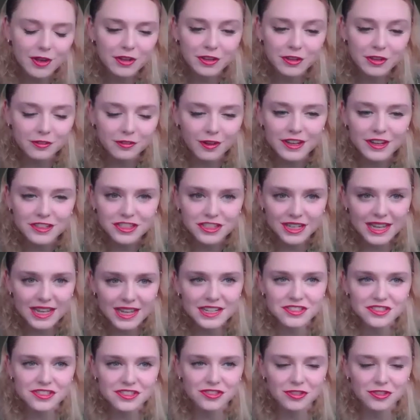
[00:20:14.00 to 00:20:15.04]

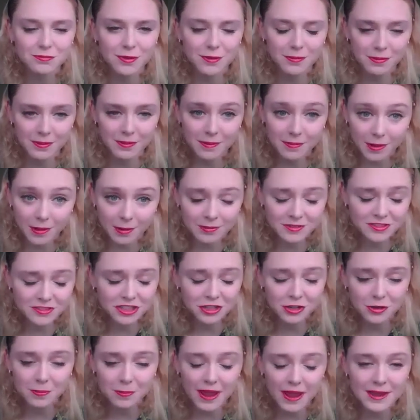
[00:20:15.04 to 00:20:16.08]
congratulations on publishing
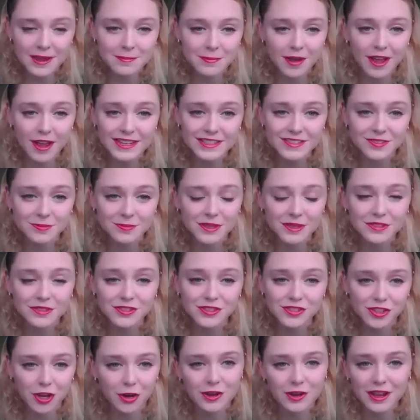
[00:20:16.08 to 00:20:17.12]
your paper. It's been
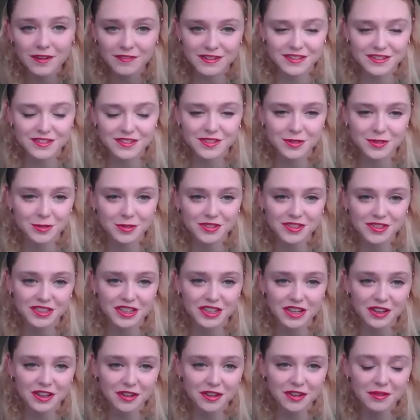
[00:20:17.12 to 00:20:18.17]
so lovely to talk to
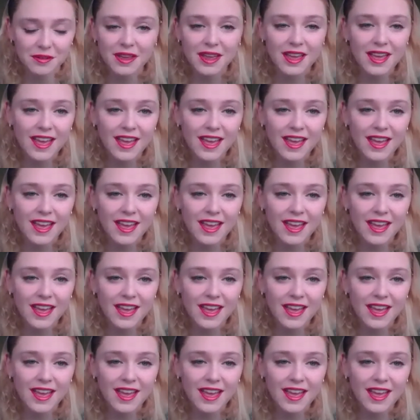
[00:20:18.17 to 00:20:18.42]
you.